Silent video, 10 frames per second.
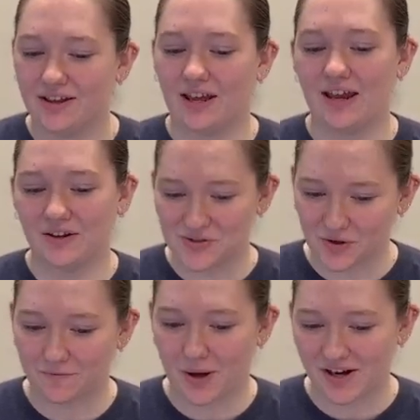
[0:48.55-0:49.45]
and
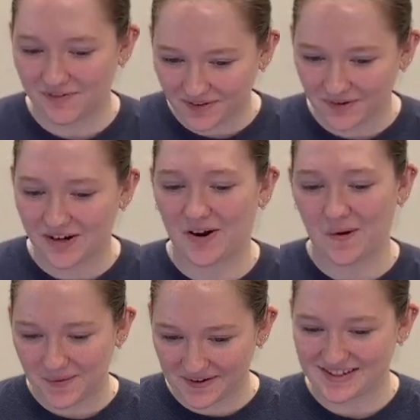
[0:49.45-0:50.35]
controlled body fluid,
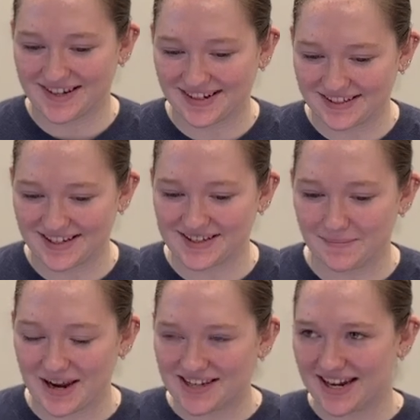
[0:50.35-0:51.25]
homeostasis,
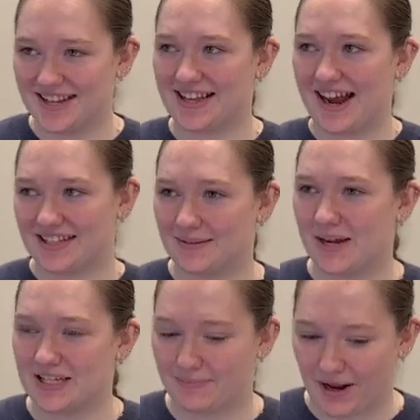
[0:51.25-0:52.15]
maintains
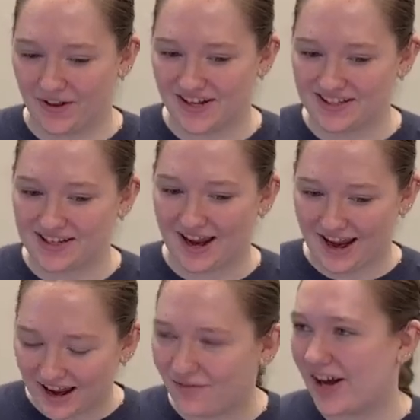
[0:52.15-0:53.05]
acid-base balance,
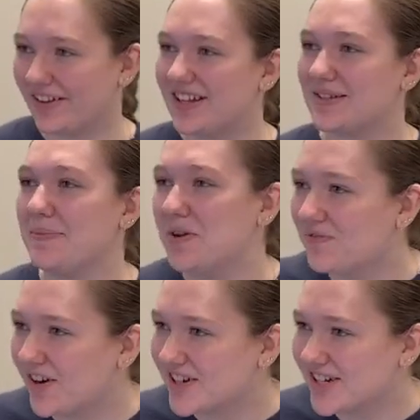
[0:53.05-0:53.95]
and regulates immune
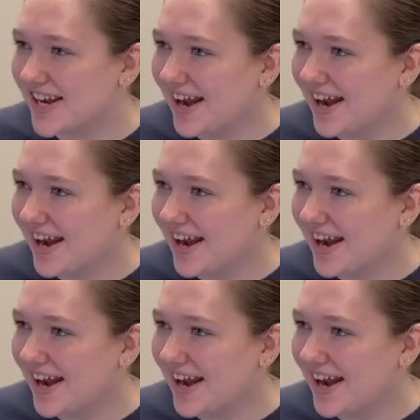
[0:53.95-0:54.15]
function.